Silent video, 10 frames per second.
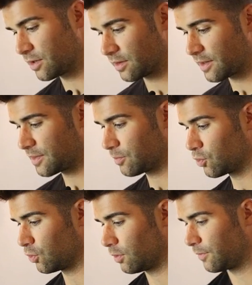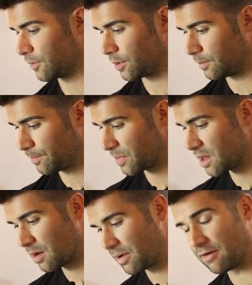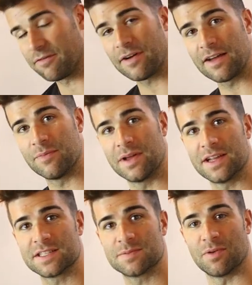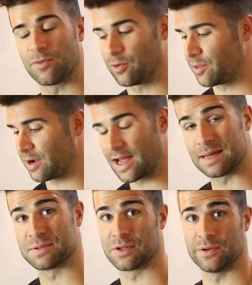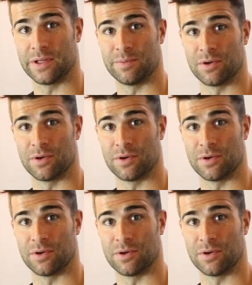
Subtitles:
can let them cool for about 5 minutes before they're absolutely